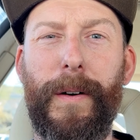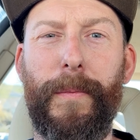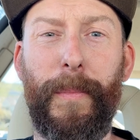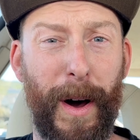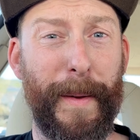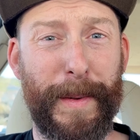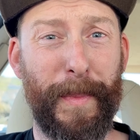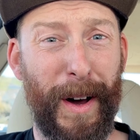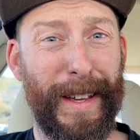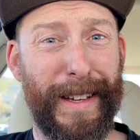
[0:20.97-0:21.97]
my name's
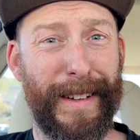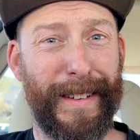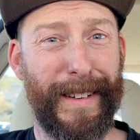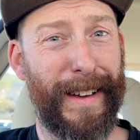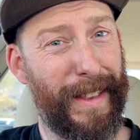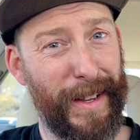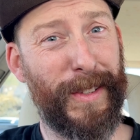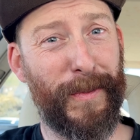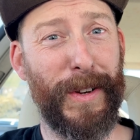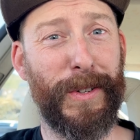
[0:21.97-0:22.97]
Mike and this
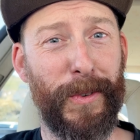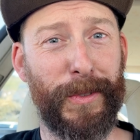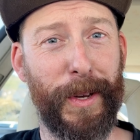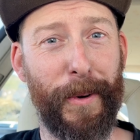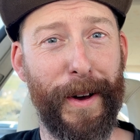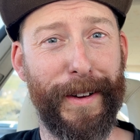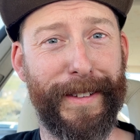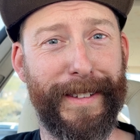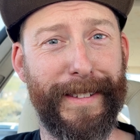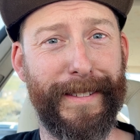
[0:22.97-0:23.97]
is Vision Auto
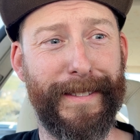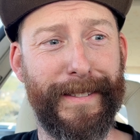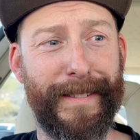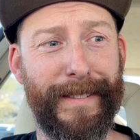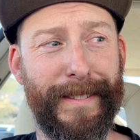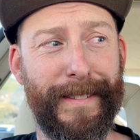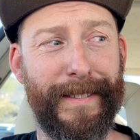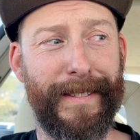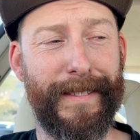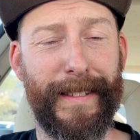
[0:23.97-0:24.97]
Works.
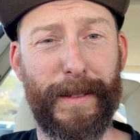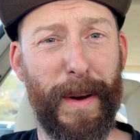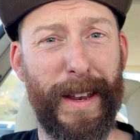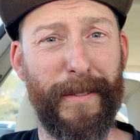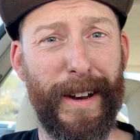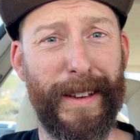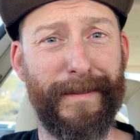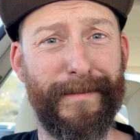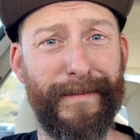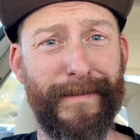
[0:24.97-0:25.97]
That's about it really.
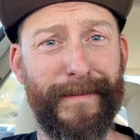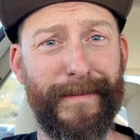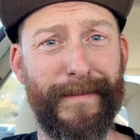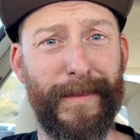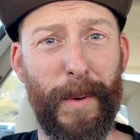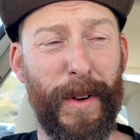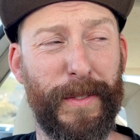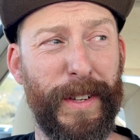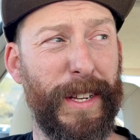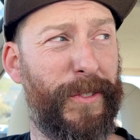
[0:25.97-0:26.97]
Not much
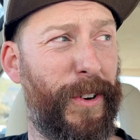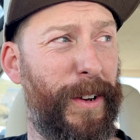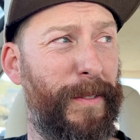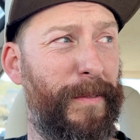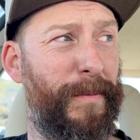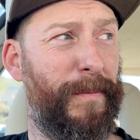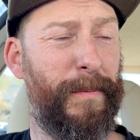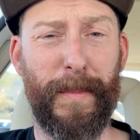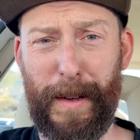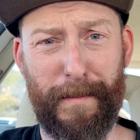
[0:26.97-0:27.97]
of an intro,
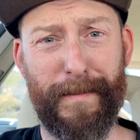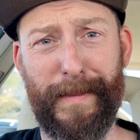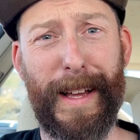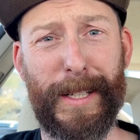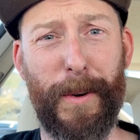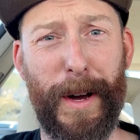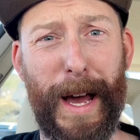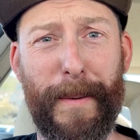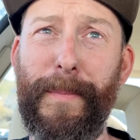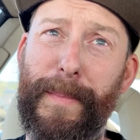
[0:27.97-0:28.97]
but that's who I
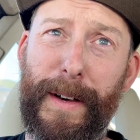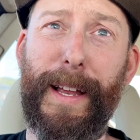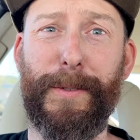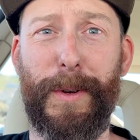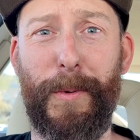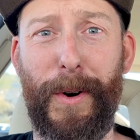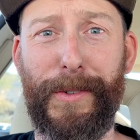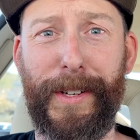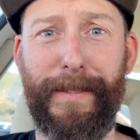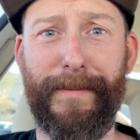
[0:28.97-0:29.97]
am and that's what you're
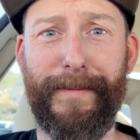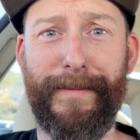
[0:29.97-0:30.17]
watching.